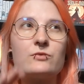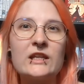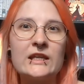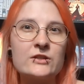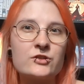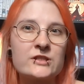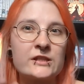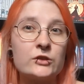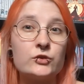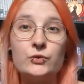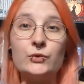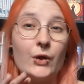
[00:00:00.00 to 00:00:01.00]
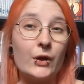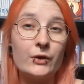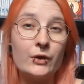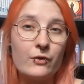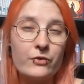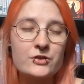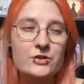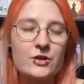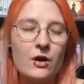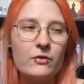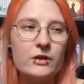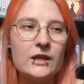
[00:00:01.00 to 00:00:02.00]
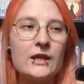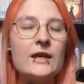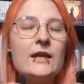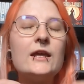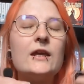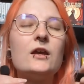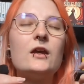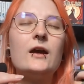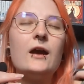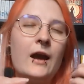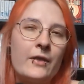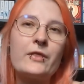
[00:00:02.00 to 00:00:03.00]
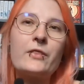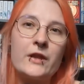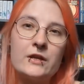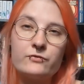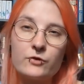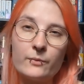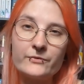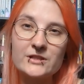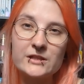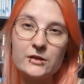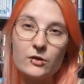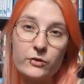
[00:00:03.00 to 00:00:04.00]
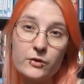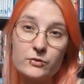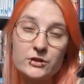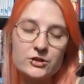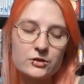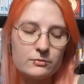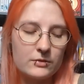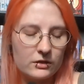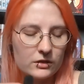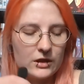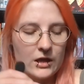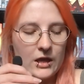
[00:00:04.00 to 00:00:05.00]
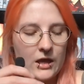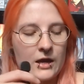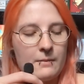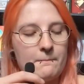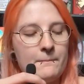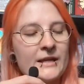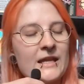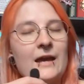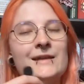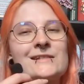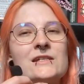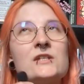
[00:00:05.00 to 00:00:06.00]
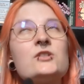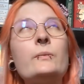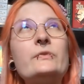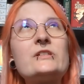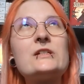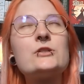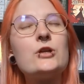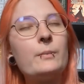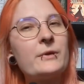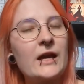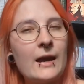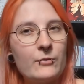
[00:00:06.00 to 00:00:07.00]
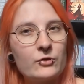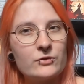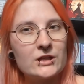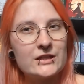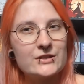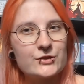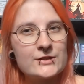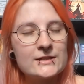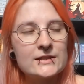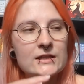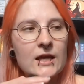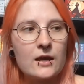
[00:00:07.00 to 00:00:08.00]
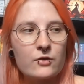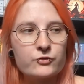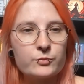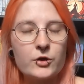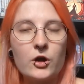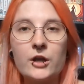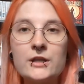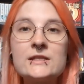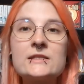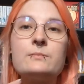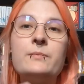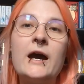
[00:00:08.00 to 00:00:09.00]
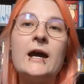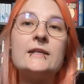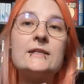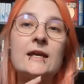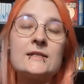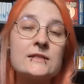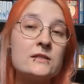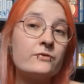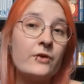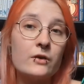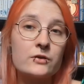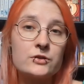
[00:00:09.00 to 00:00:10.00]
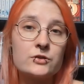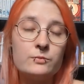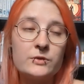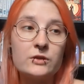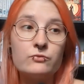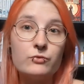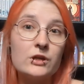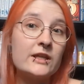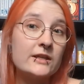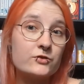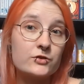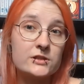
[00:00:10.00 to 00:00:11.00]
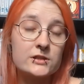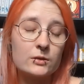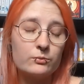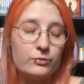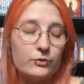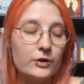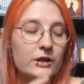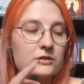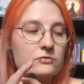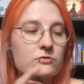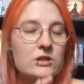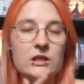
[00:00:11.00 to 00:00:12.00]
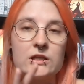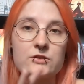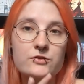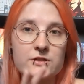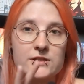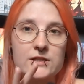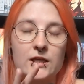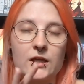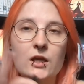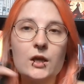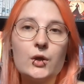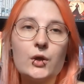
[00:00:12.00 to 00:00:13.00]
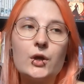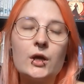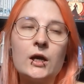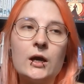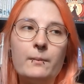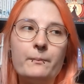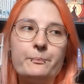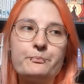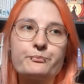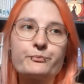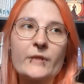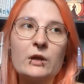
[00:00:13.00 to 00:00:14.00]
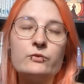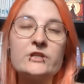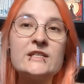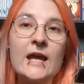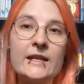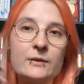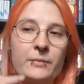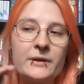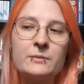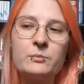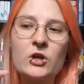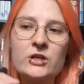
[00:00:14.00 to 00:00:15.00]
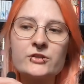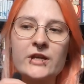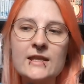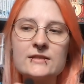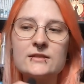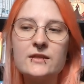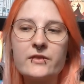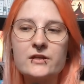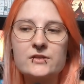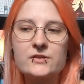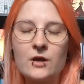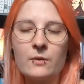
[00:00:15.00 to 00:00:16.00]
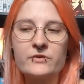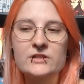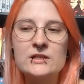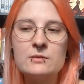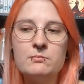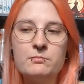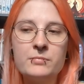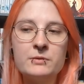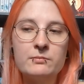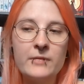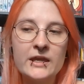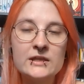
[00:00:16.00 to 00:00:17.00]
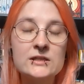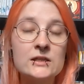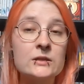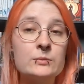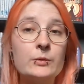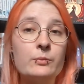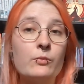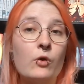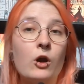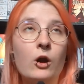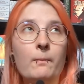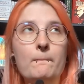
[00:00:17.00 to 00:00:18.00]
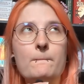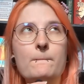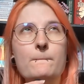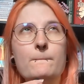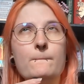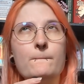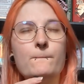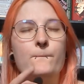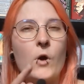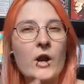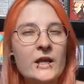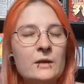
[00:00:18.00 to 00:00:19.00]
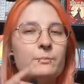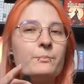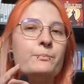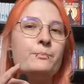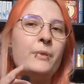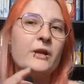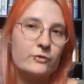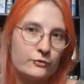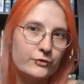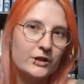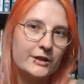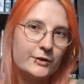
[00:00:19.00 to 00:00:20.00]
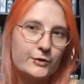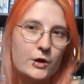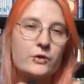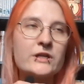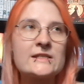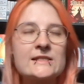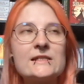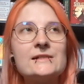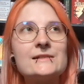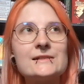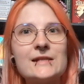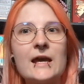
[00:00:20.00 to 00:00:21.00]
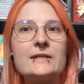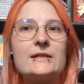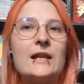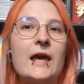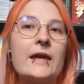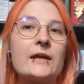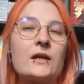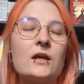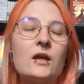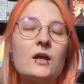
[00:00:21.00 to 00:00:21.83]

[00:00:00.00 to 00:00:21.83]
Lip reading: really interesting to not know the story, other than if you obviously know the original myth. But yeah, it's obviously a topic I'm not really interested in, I have to be honest, but I still found it to be a really interesting book and really interesting um, retelling. But because you can see that it's obviously been made a little bit more modern, but not really, you know, it's still set in like